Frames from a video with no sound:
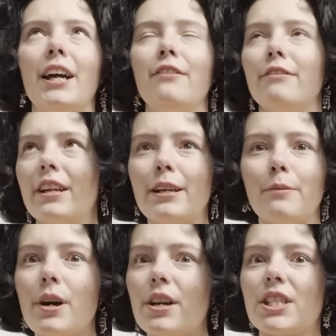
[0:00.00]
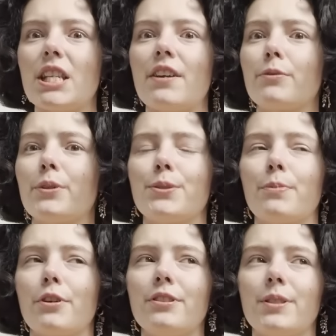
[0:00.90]
really immersed in everyone's
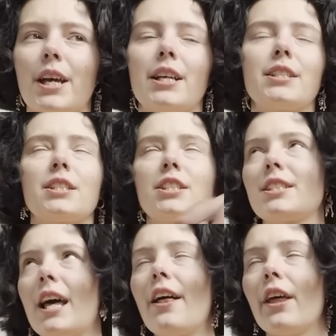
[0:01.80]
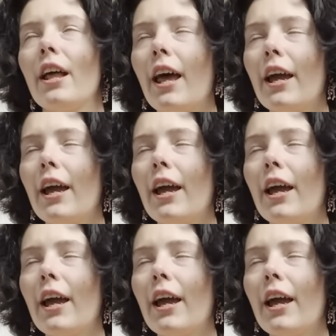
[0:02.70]
process. I just sat there